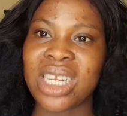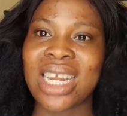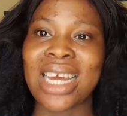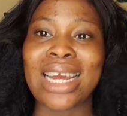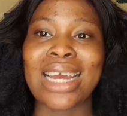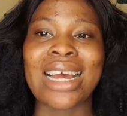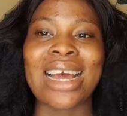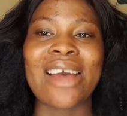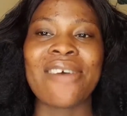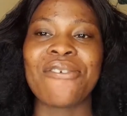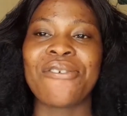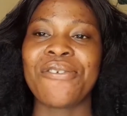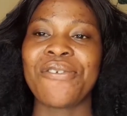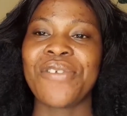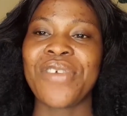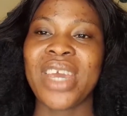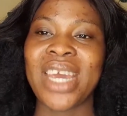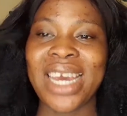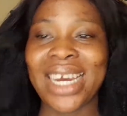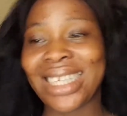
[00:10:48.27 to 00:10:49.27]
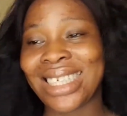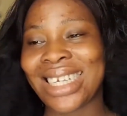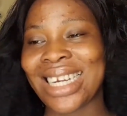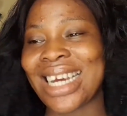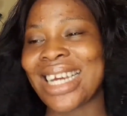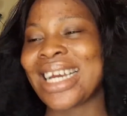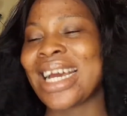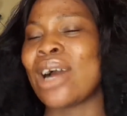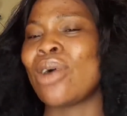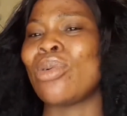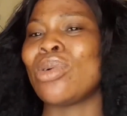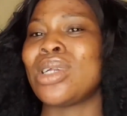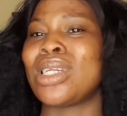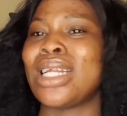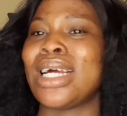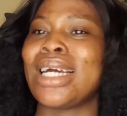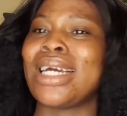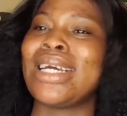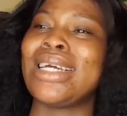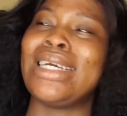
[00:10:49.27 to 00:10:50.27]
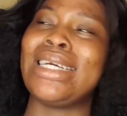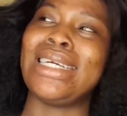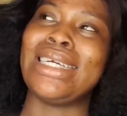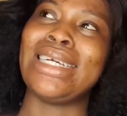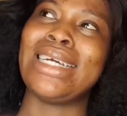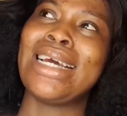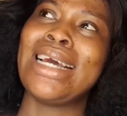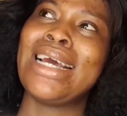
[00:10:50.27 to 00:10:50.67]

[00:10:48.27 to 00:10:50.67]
Like, I feared. Like, I was like, hey,